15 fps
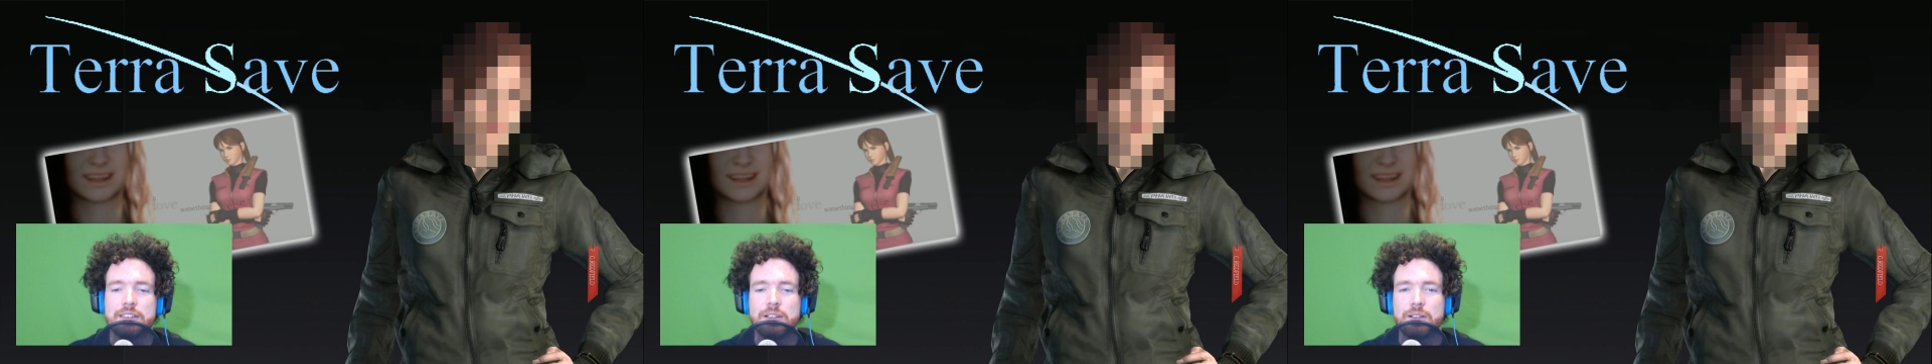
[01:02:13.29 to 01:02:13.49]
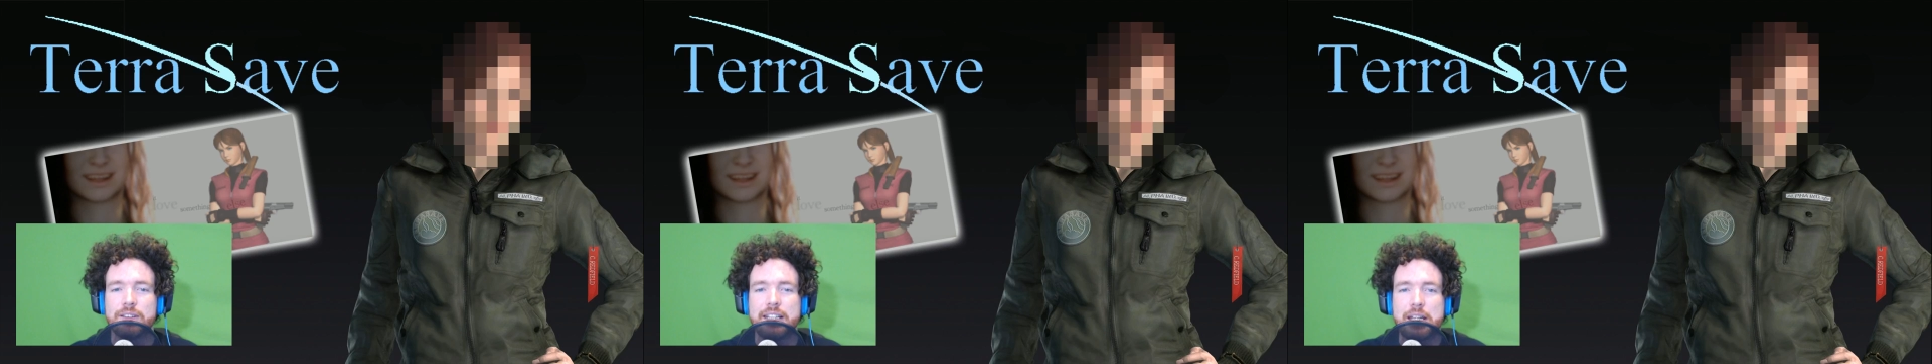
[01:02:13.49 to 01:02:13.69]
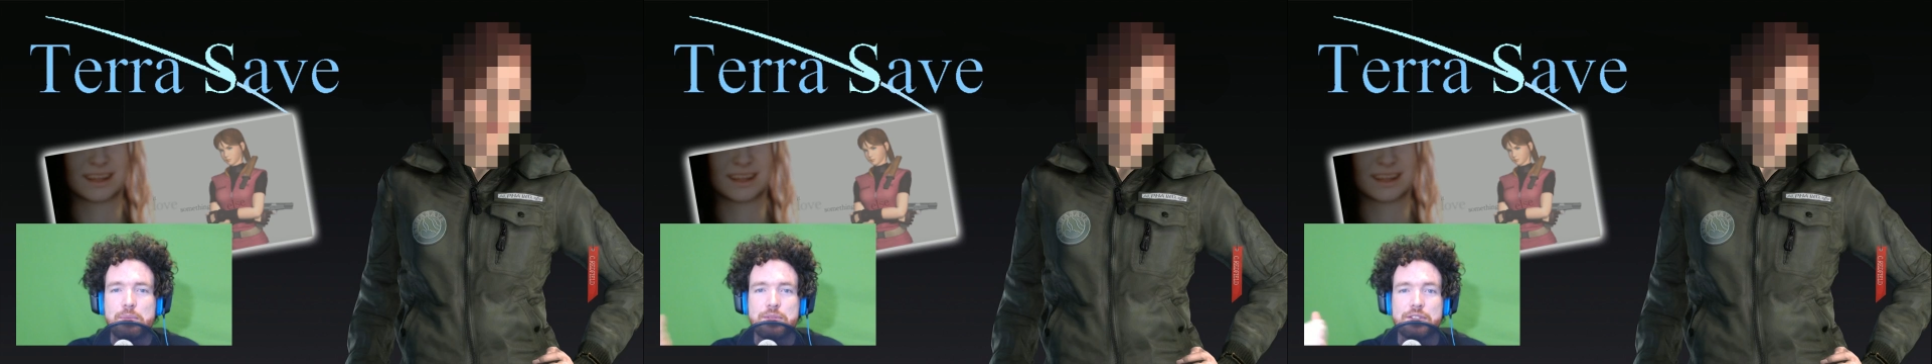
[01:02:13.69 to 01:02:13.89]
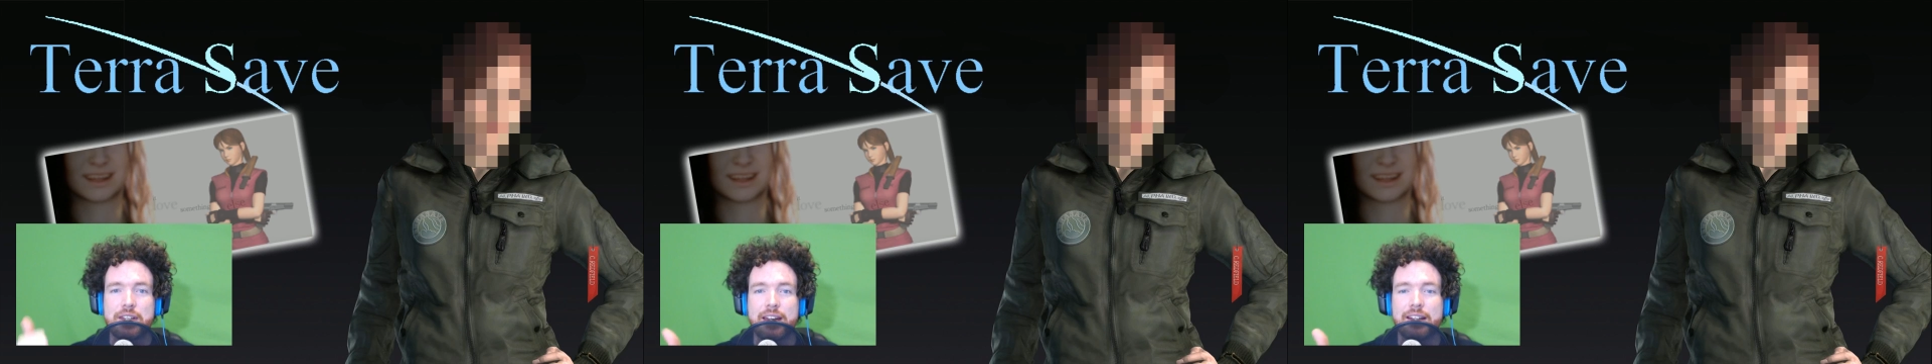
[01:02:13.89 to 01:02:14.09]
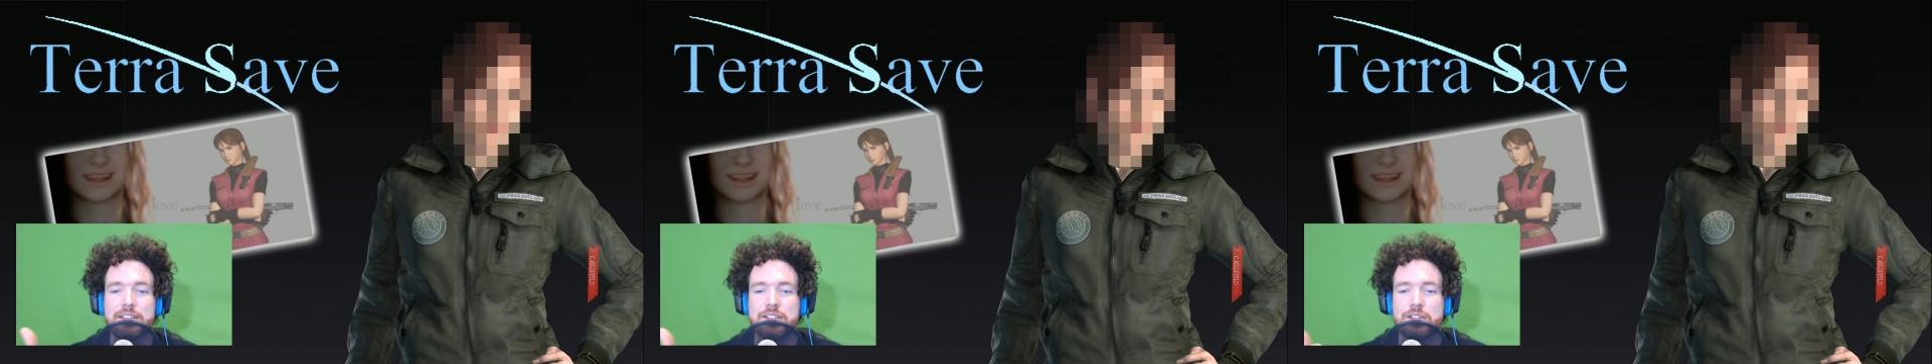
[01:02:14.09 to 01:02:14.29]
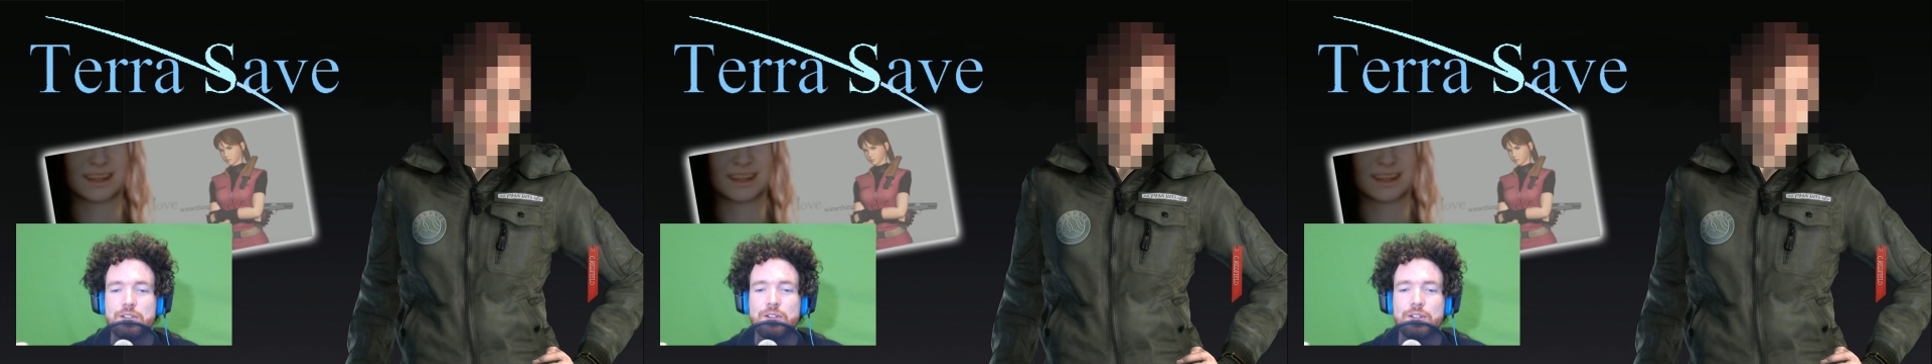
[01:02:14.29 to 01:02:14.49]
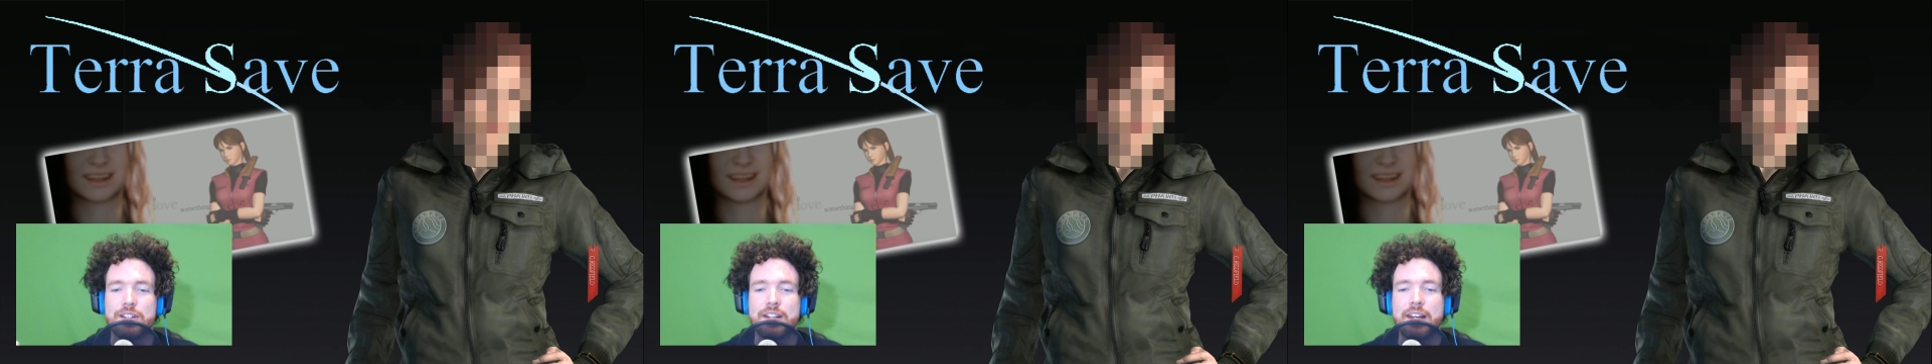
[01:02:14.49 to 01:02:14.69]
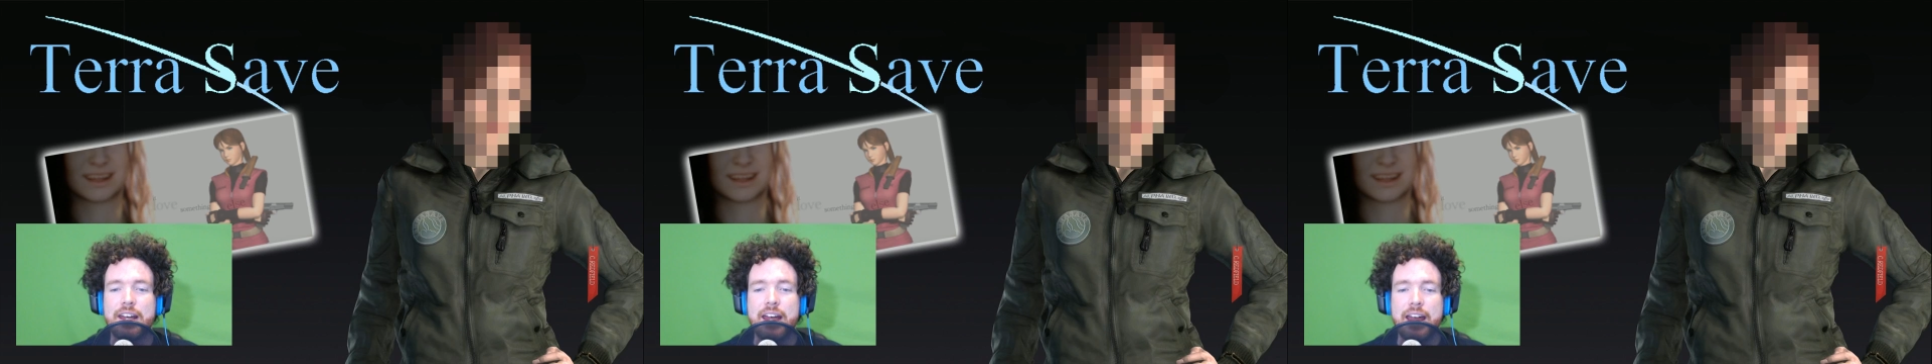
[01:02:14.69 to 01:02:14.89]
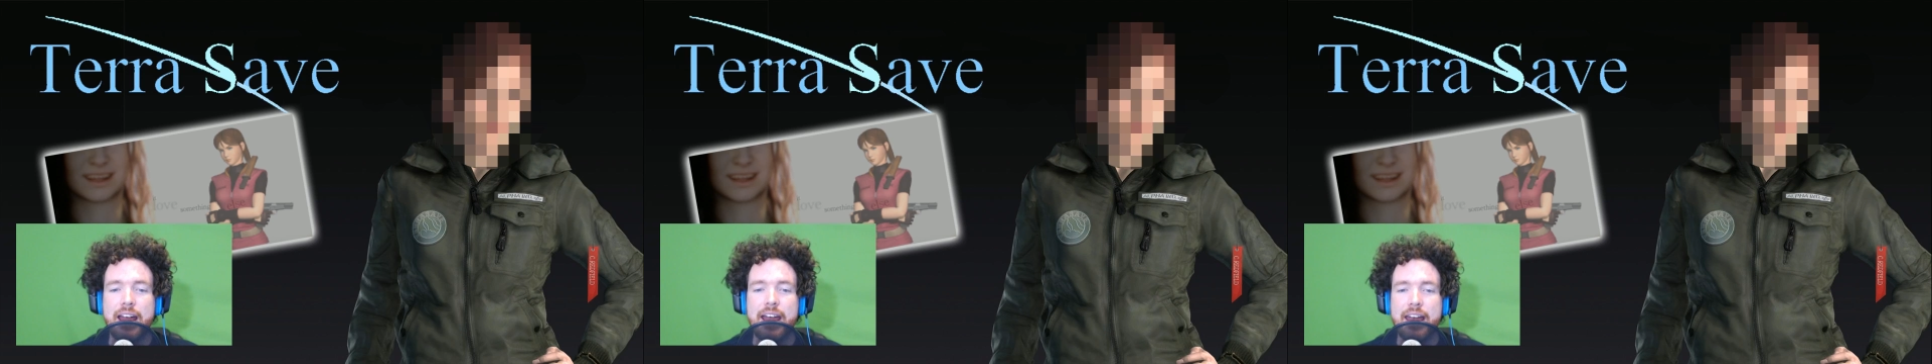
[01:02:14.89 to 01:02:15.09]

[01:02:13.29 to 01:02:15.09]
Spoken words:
So keep staying tuned.